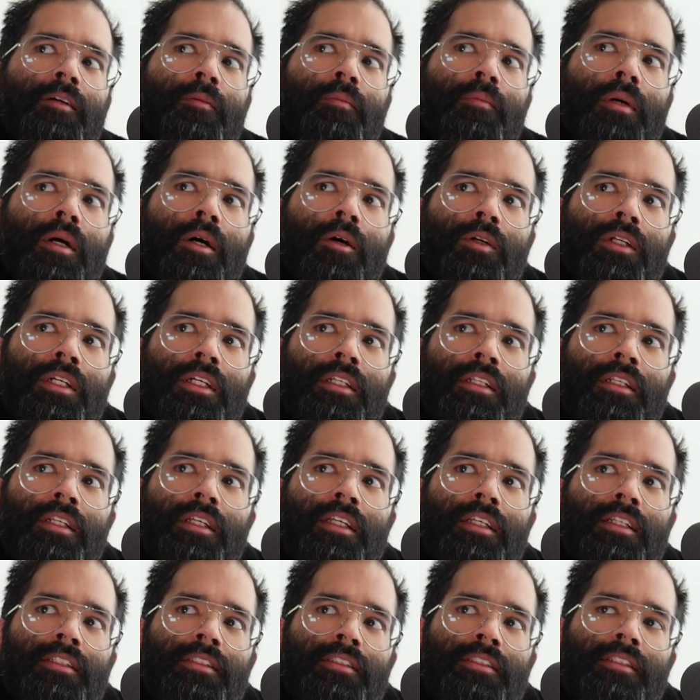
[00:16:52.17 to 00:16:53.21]
about it
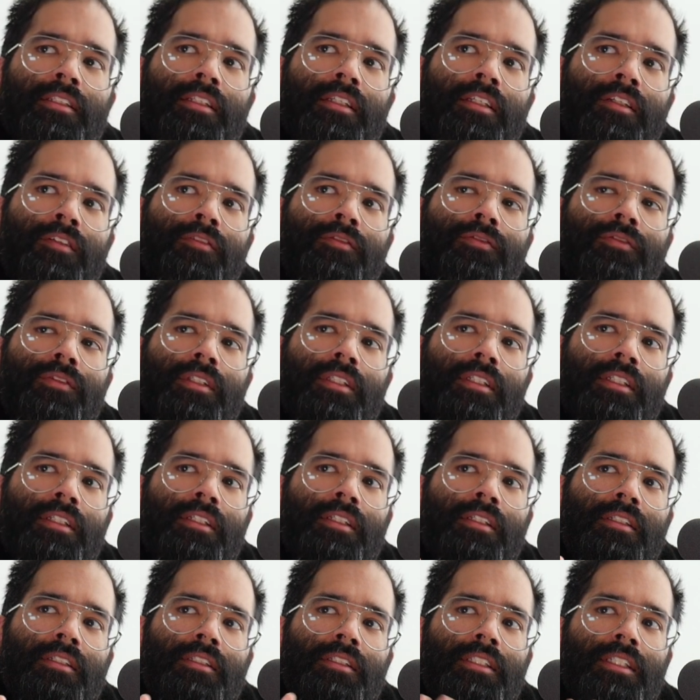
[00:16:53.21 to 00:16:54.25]
is if
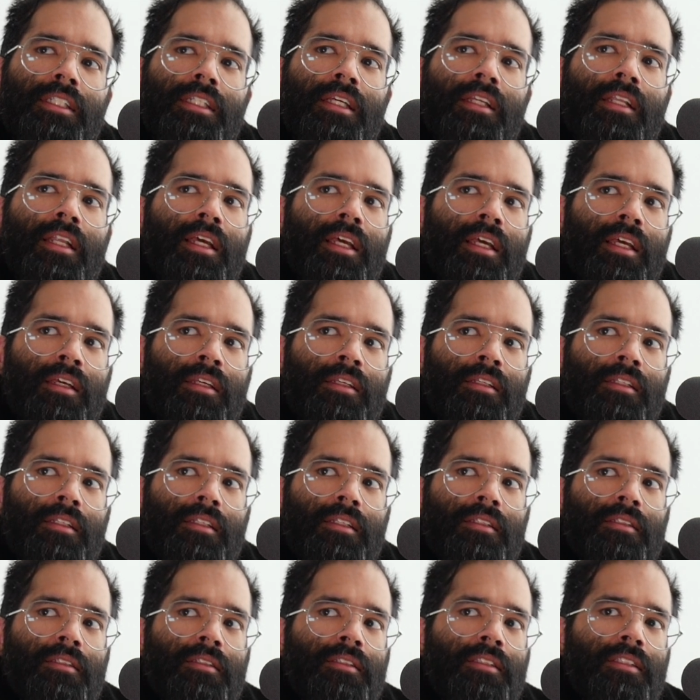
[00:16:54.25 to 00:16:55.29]
the DNA
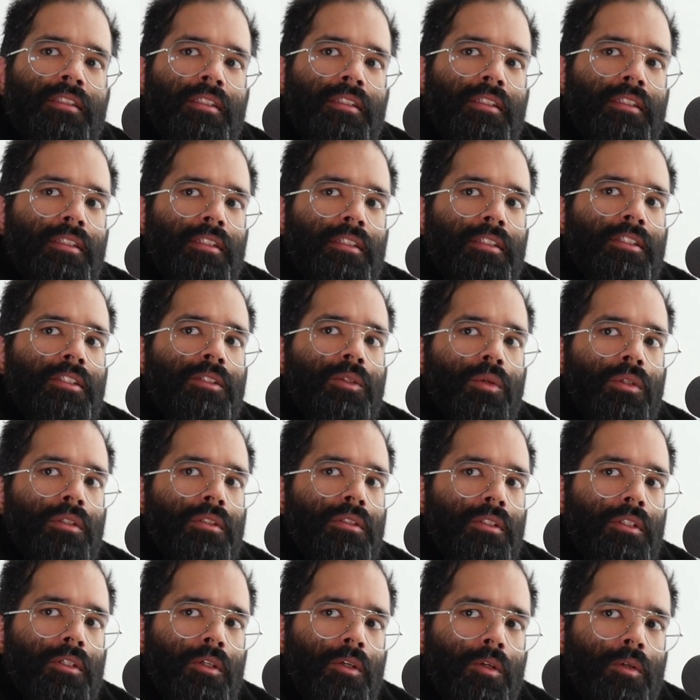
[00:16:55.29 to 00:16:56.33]
is the source
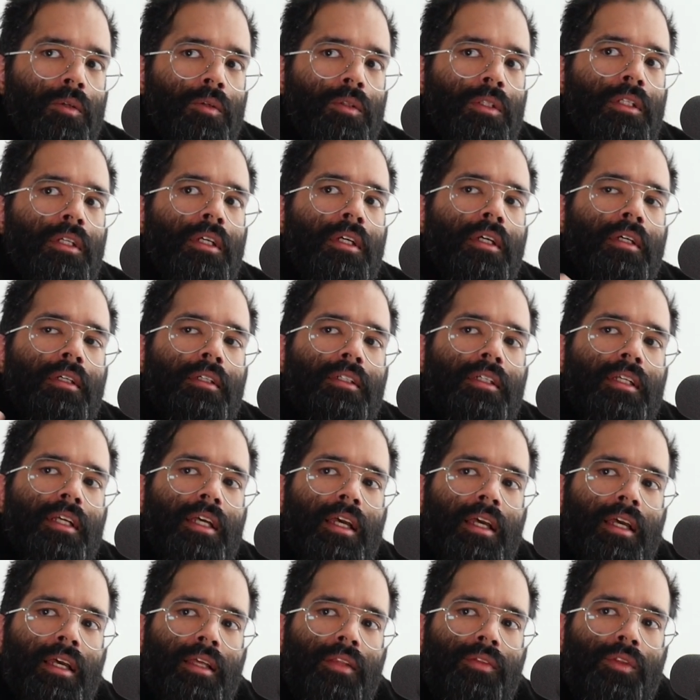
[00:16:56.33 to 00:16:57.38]
code
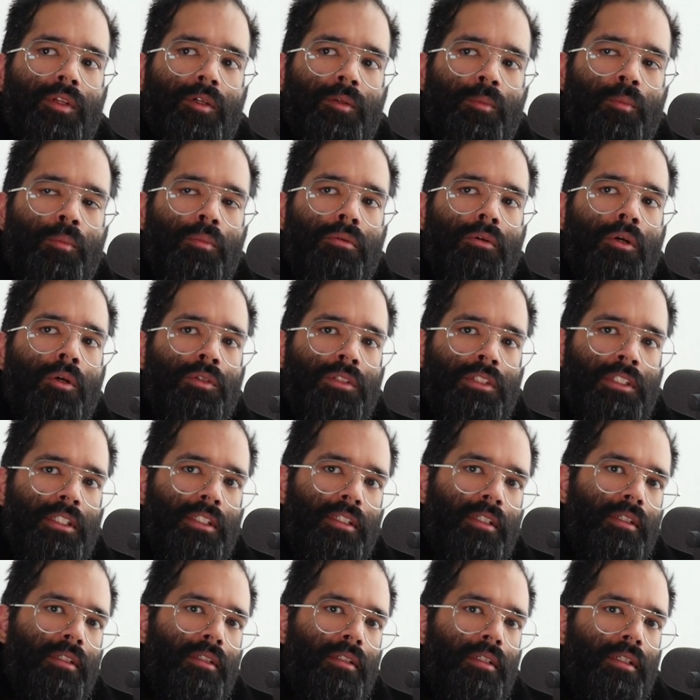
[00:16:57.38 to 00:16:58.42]
and the
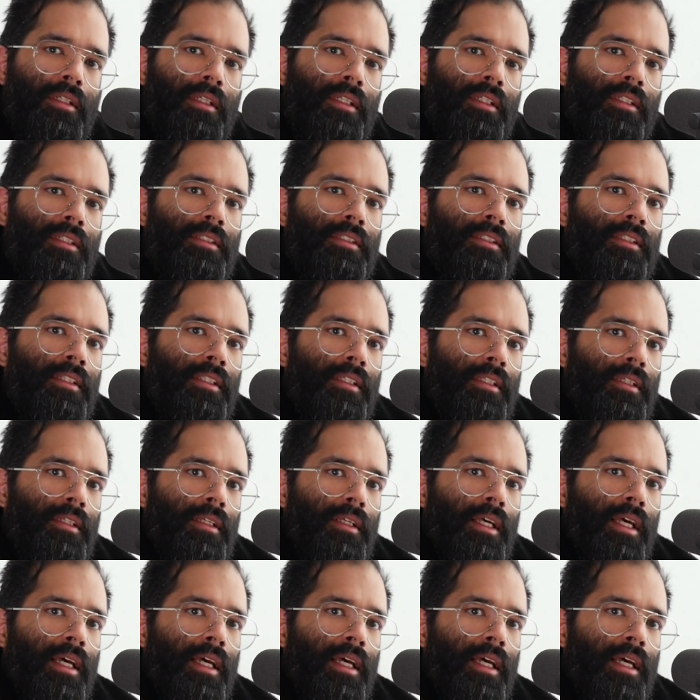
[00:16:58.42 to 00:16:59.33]
protein is the